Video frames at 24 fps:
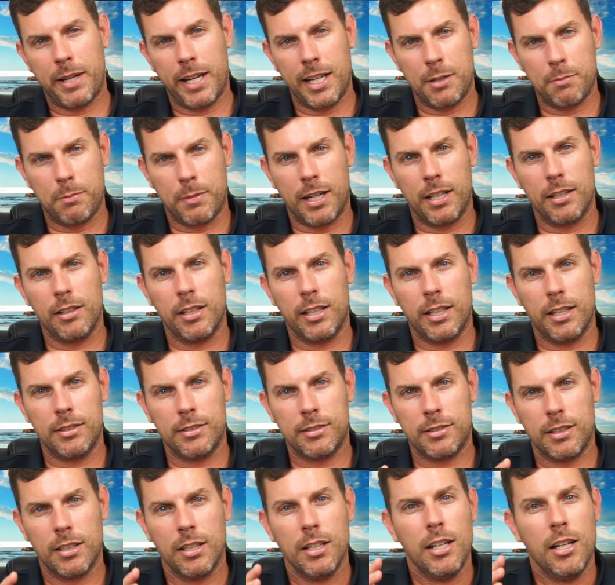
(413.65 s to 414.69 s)
make my
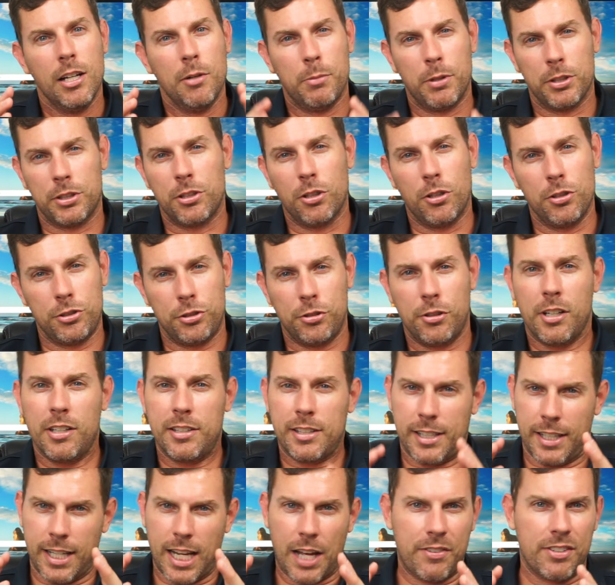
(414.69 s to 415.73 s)
list, but those
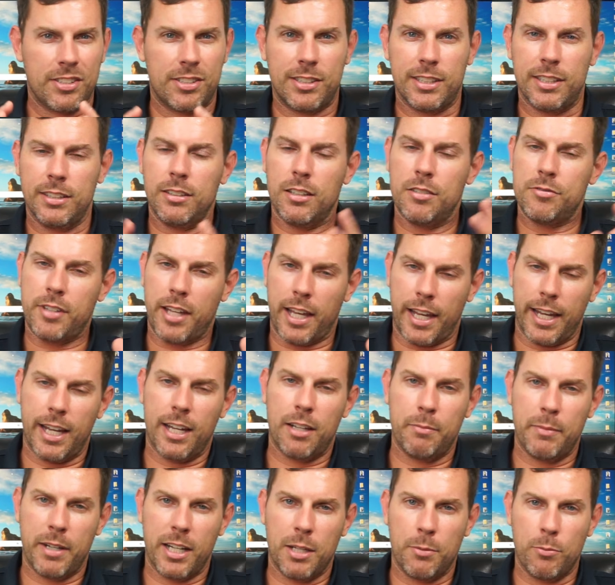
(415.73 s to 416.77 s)
units can have a seat lift
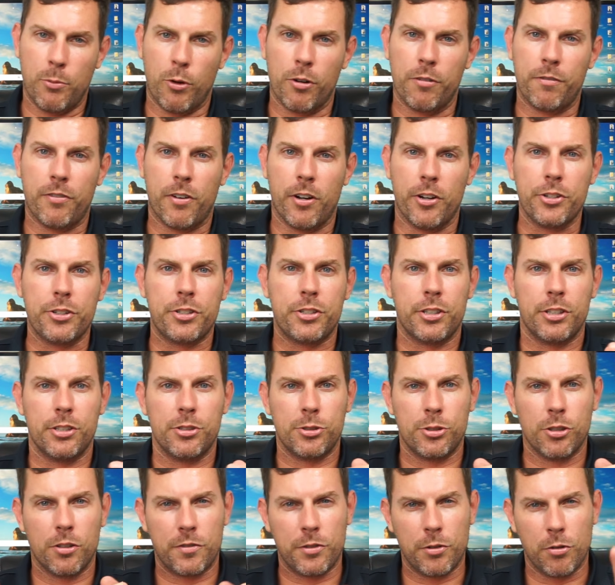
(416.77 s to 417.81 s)
and many more
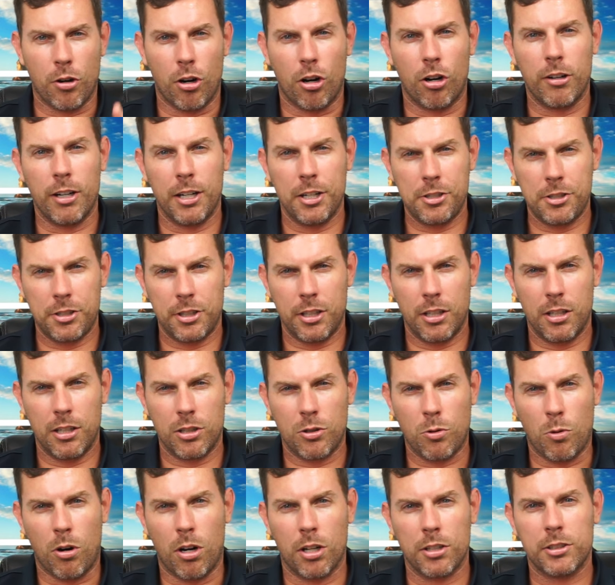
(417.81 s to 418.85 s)
functions. So if you are interested in
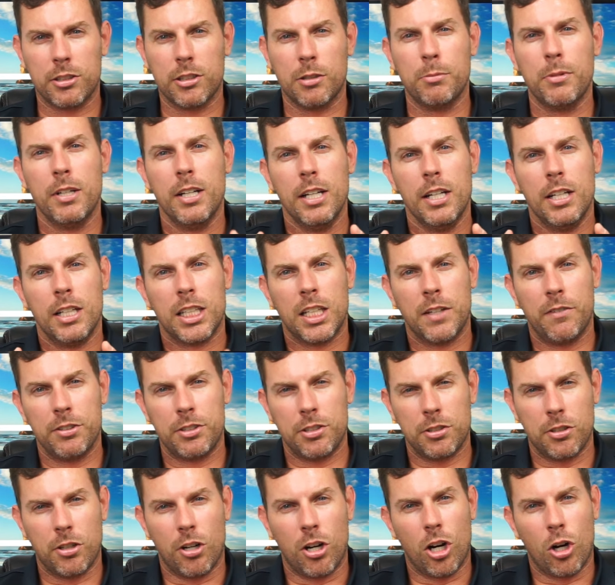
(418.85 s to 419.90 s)
a Quantum, give
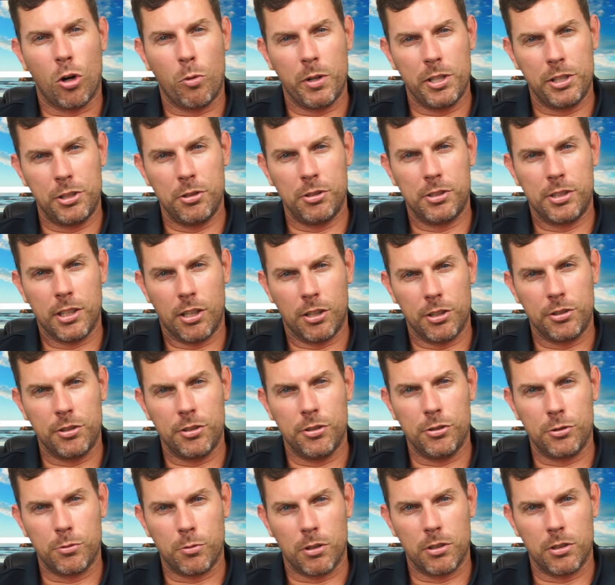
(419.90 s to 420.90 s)
us a call. We do sell used